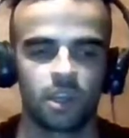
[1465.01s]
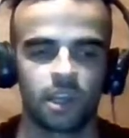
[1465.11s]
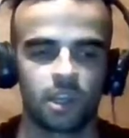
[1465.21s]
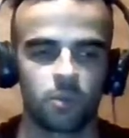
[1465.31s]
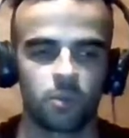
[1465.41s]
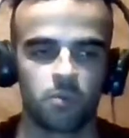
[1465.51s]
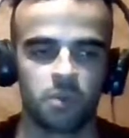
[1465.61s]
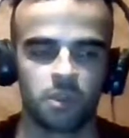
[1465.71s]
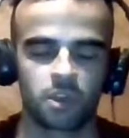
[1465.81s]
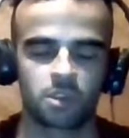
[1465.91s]
and when we
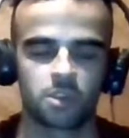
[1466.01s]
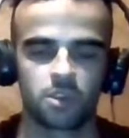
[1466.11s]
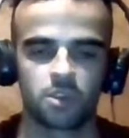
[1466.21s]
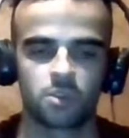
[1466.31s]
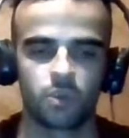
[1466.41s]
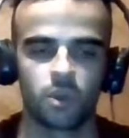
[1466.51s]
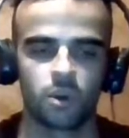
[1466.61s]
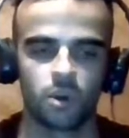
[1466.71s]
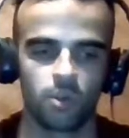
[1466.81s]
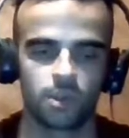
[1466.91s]
meet youngsters, we
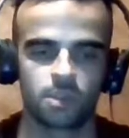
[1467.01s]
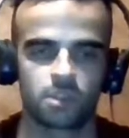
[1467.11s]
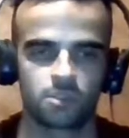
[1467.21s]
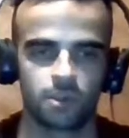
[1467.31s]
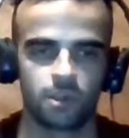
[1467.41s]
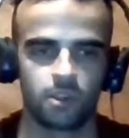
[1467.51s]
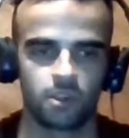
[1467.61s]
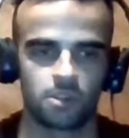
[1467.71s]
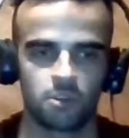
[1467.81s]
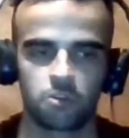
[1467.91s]
always spread
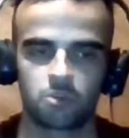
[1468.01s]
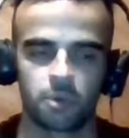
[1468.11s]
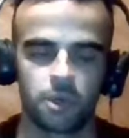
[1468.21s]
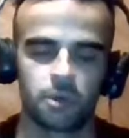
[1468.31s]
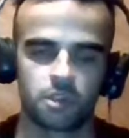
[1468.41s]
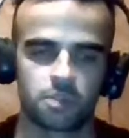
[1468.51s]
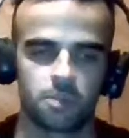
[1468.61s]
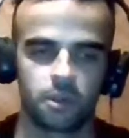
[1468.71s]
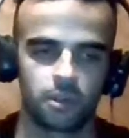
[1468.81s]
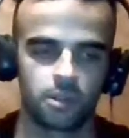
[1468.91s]
this entrepreneurial
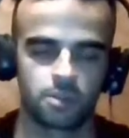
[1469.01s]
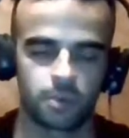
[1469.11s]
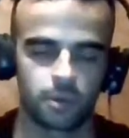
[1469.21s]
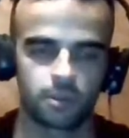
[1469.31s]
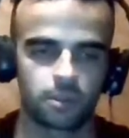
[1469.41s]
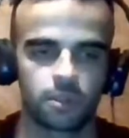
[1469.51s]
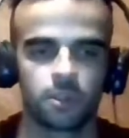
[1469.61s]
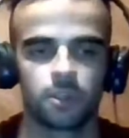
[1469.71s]
spirit